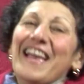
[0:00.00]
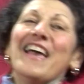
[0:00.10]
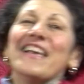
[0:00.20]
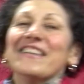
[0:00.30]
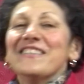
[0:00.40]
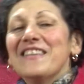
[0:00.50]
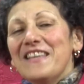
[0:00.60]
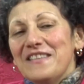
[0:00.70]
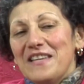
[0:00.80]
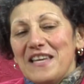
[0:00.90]
And
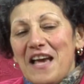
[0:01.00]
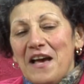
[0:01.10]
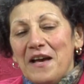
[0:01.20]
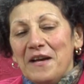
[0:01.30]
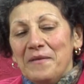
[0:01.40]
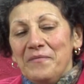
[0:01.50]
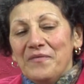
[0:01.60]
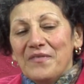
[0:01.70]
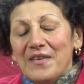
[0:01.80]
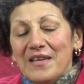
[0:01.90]
then the
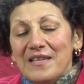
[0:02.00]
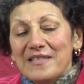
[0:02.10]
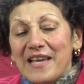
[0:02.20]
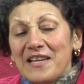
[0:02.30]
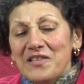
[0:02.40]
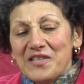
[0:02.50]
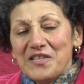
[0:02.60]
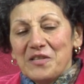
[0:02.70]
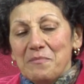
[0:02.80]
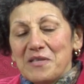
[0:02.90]
second
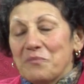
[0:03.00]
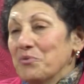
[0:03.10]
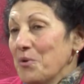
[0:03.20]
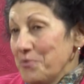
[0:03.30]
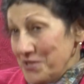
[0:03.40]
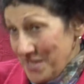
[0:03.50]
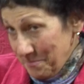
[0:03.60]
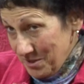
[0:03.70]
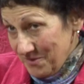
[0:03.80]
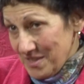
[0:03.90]
system is the
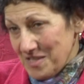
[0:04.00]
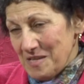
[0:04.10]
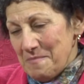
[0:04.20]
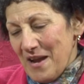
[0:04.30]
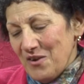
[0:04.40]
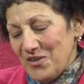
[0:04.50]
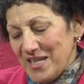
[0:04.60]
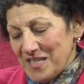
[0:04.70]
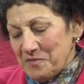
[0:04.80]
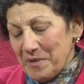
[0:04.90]
proprioceptive system. I
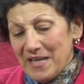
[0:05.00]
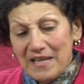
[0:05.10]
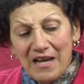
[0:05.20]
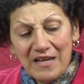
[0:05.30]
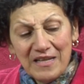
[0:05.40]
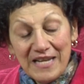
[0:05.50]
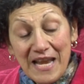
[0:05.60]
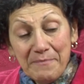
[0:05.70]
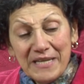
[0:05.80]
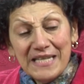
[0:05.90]
already
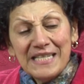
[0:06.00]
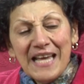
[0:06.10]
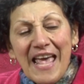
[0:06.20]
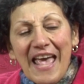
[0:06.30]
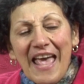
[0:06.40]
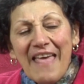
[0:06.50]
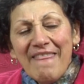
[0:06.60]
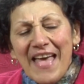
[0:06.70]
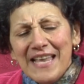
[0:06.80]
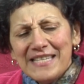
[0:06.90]
named it. And
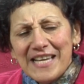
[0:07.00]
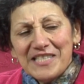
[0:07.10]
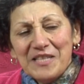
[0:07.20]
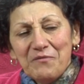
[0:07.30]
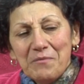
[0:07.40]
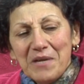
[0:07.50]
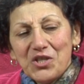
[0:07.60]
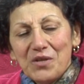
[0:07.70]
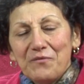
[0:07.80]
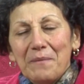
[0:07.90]
that takes the
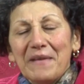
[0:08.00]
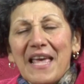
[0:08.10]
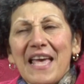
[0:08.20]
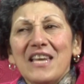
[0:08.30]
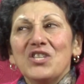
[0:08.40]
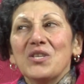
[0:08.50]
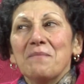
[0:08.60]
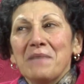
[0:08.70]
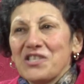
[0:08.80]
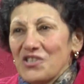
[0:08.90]
information from the head to the
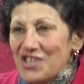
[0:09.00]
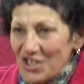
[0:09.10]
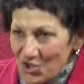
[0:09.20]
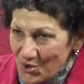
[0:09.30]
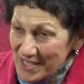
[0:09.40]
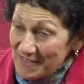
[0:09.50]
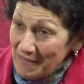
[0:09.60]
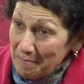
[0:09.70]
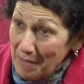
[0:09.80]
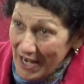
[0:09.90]
muscles and the joints of
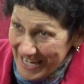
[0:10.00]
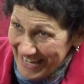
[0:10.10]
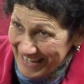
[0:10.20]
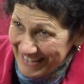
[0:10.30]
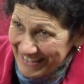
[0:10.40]
the body.